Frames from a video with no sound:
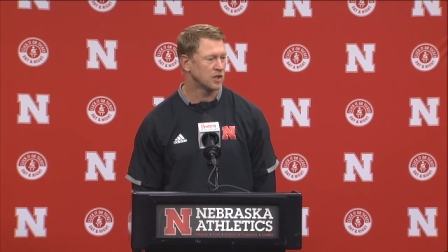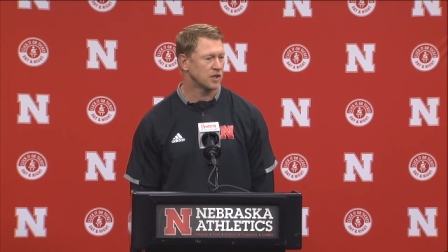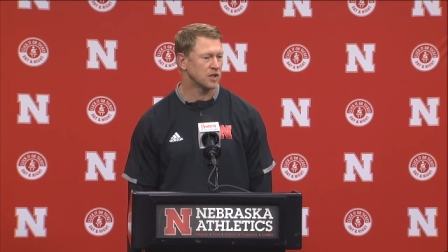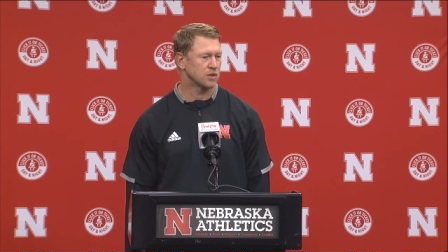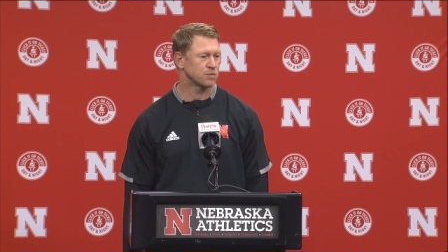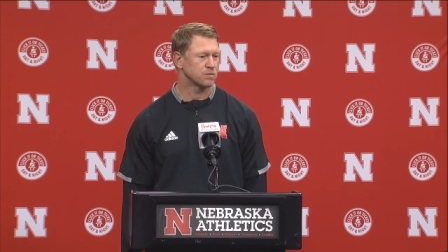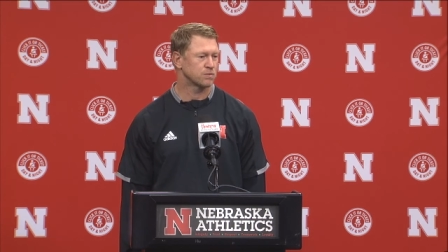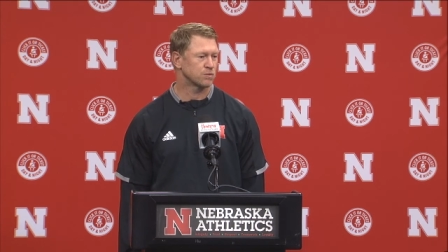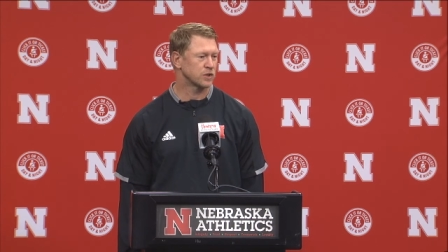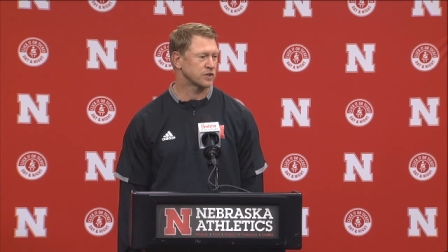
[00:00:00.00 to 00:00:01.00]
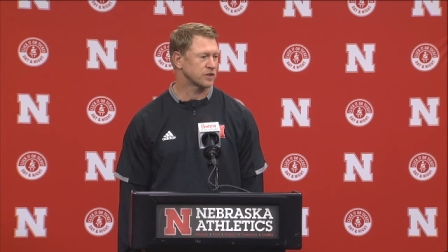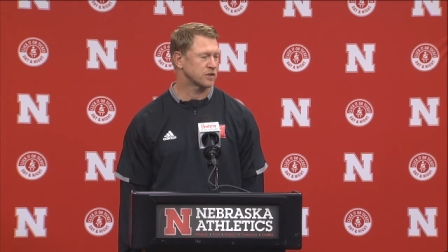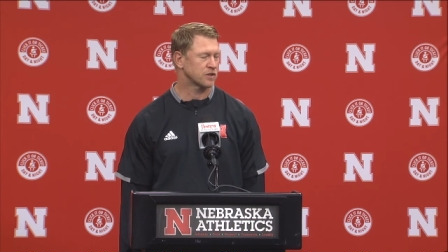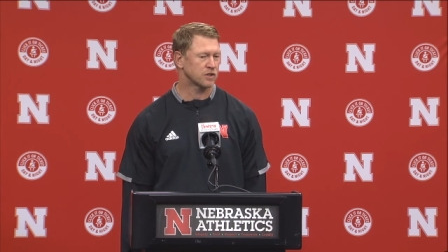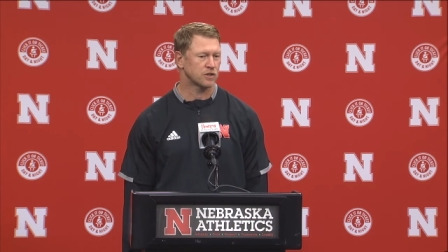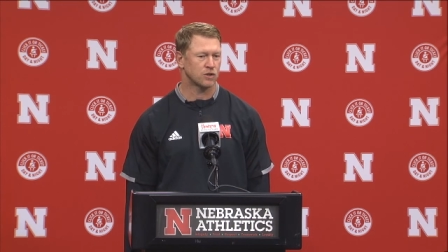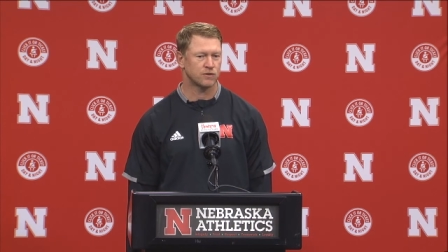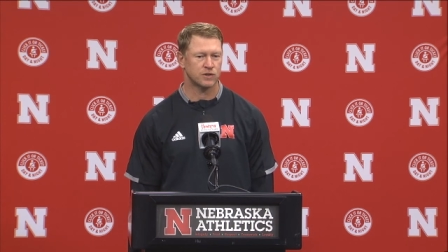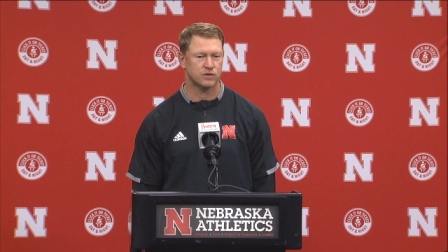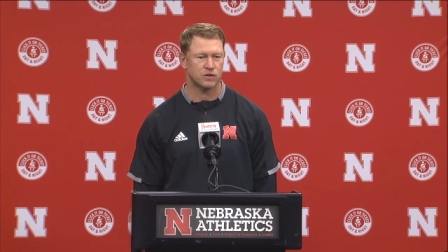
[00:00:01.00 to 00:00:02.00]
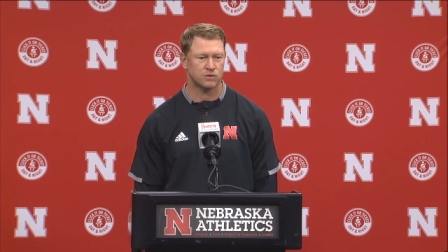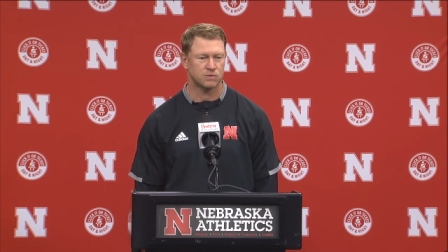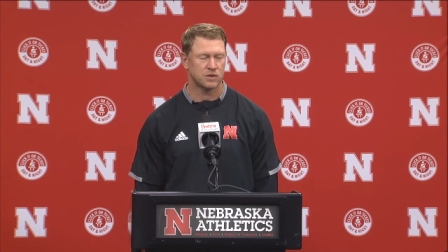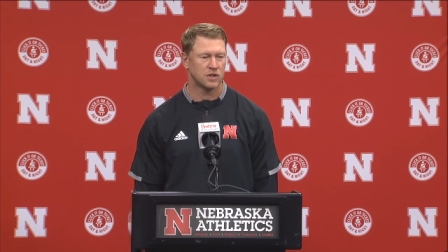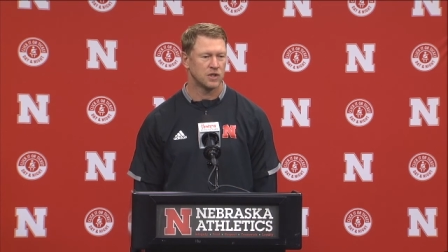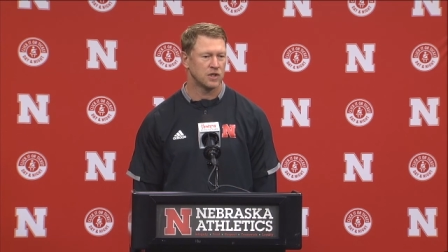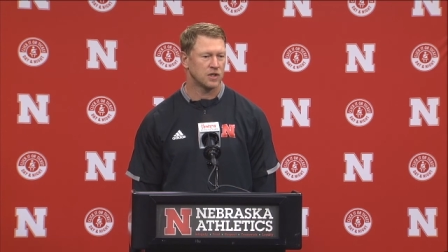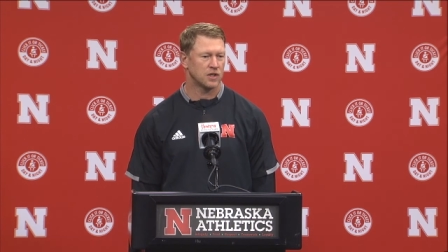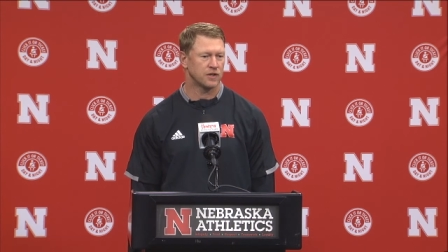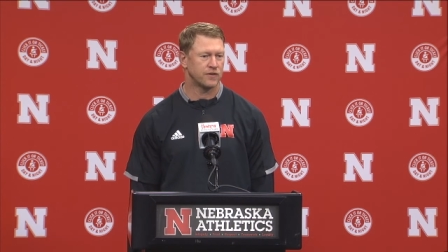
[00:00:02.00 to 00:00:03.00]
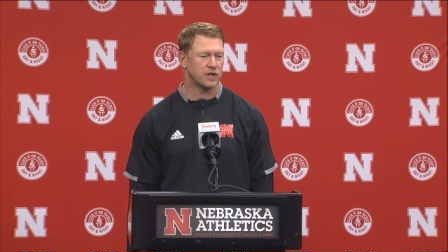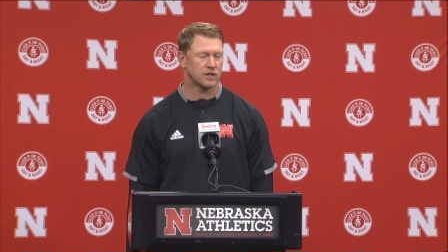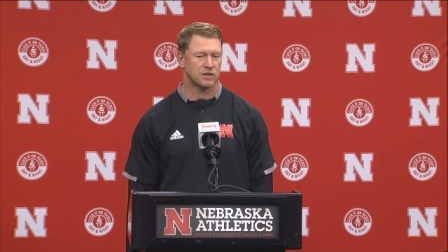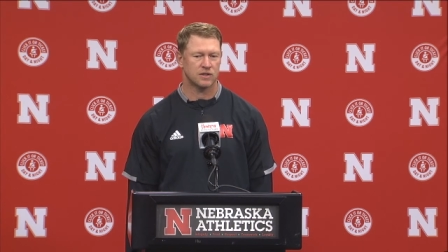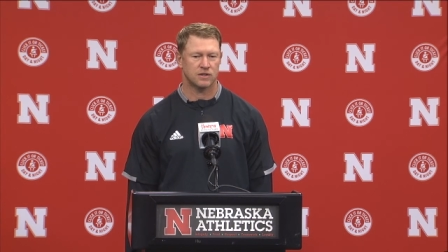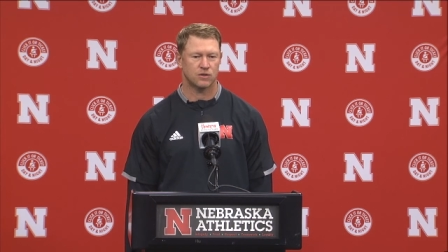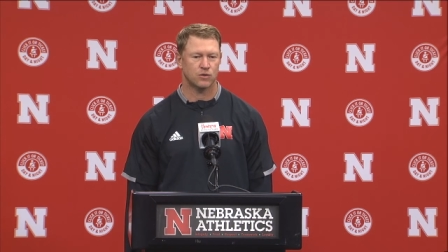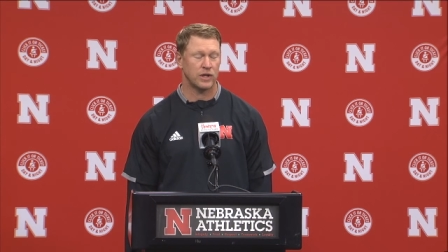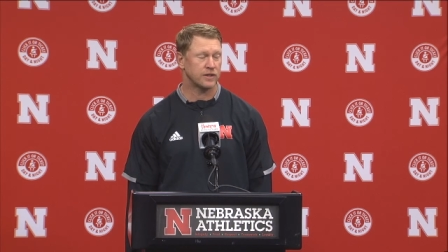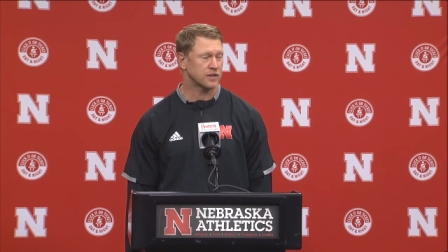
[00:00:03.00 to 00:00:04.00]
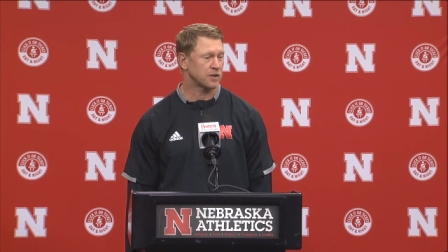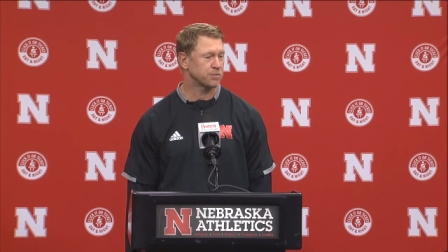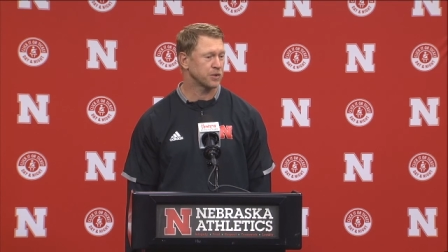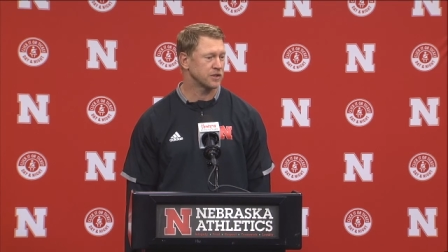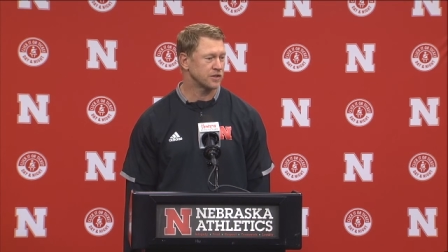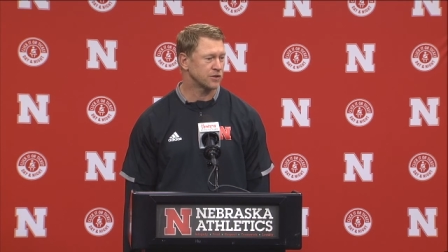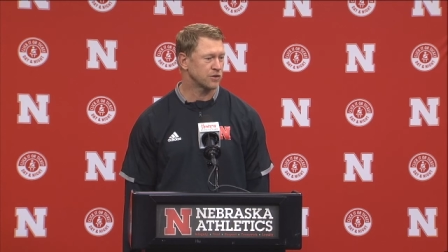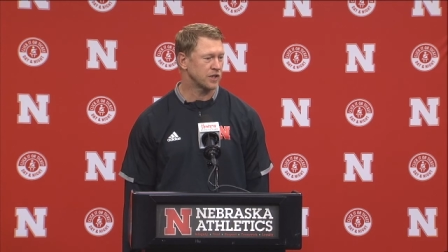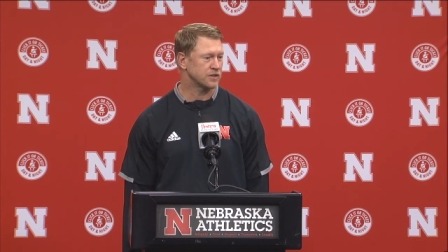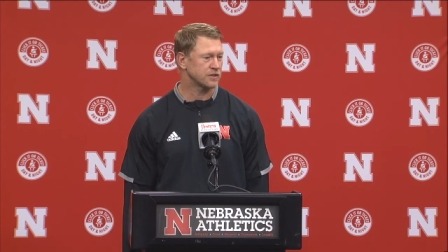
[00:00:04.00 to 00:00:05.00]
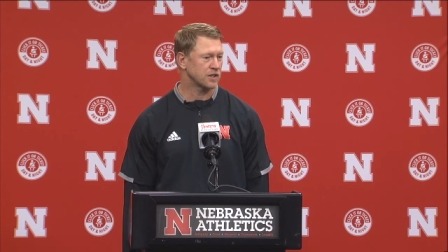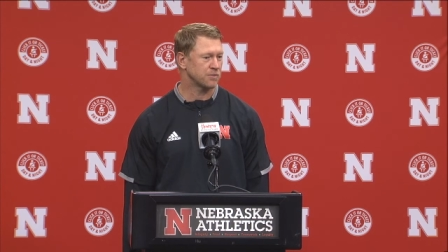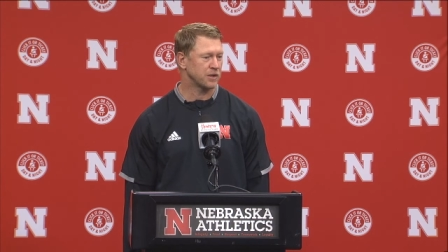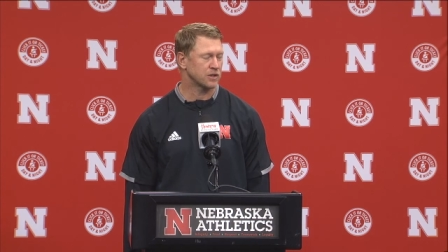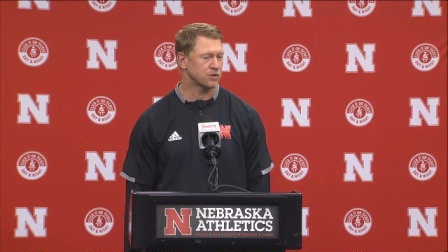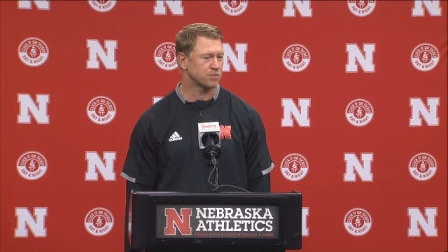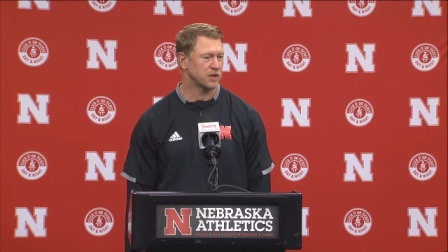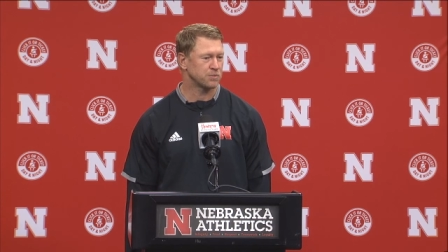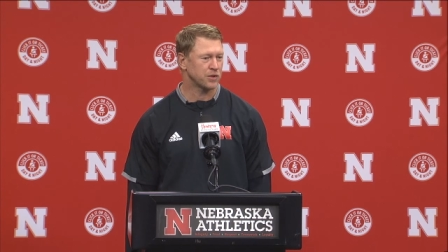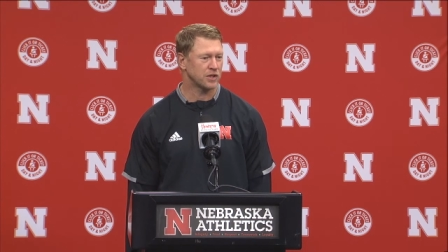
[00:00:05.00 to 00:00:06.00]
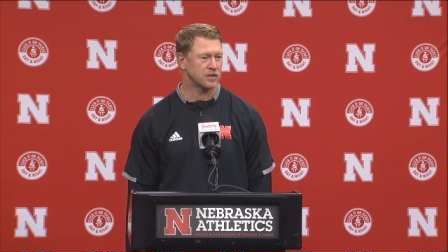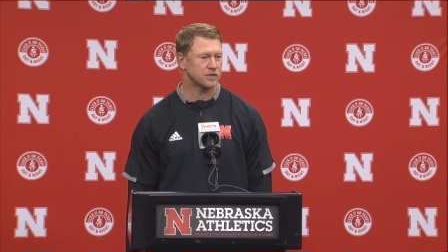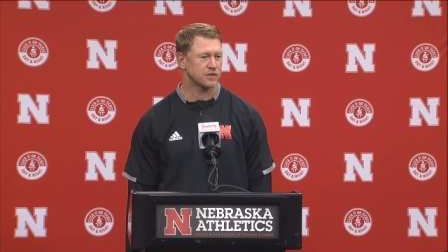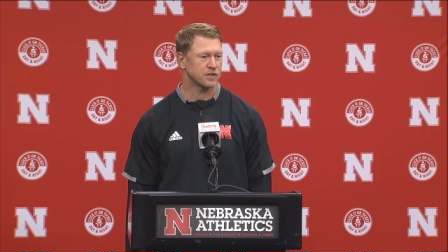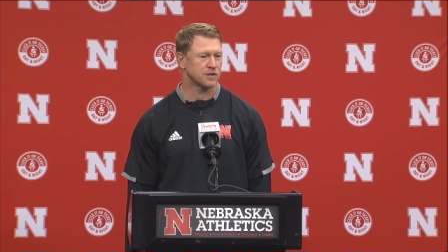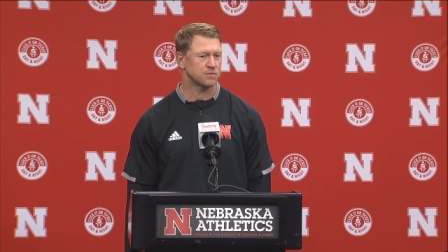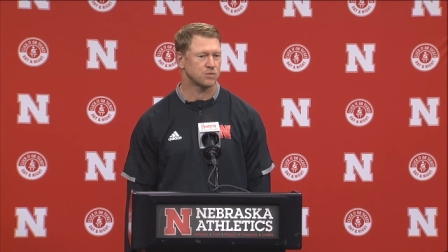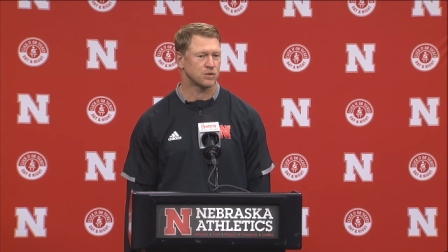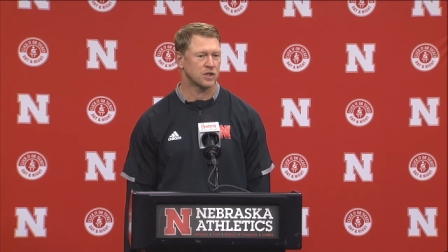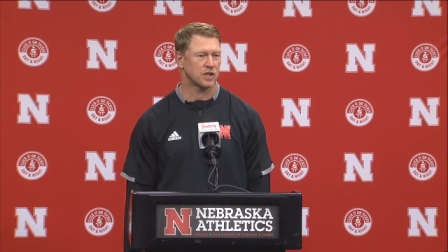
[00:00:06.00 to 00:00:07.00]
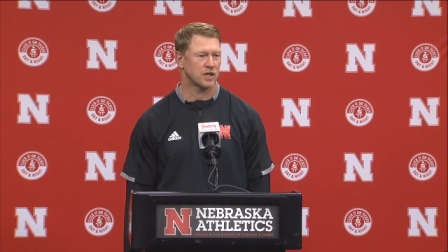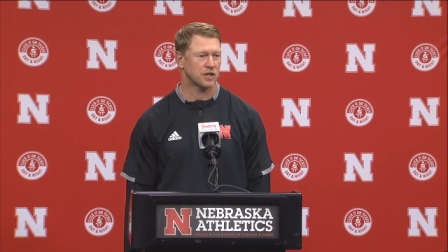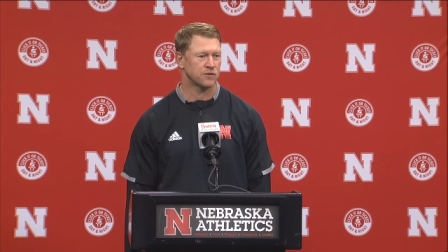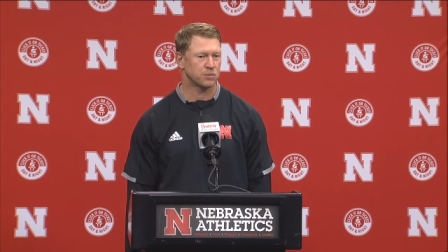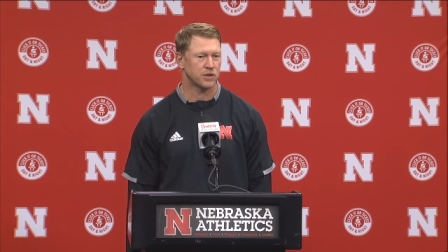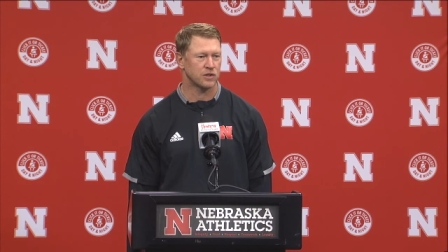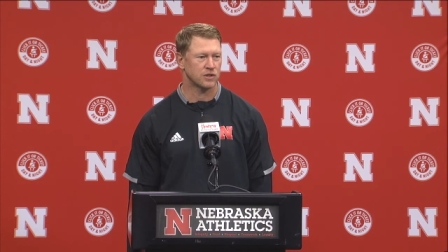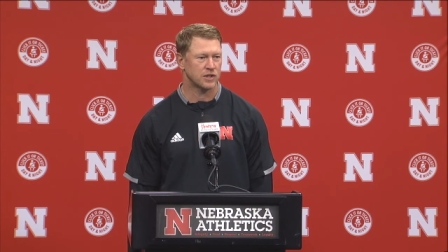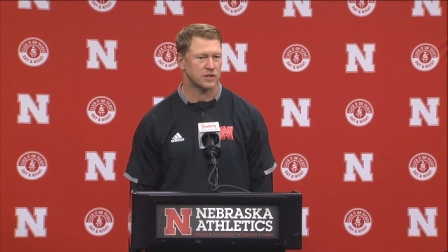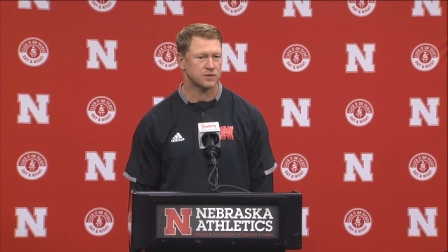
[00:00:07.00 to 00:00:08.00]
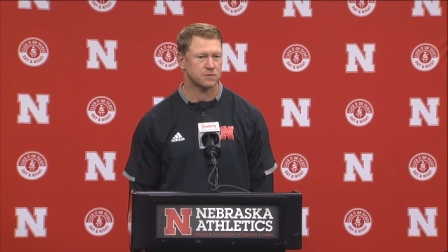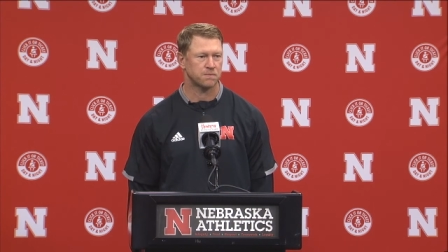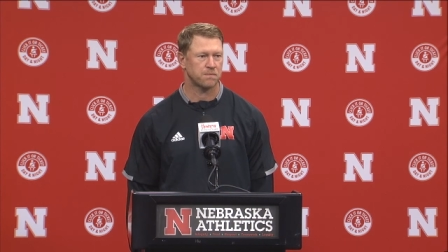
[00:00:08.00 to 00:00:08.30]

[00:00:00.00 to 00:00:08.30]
uh, risking turning it over. So uh, if he can create the type of plays he creates and not make those bad plays, uh, we've got a heck of a player on our hands.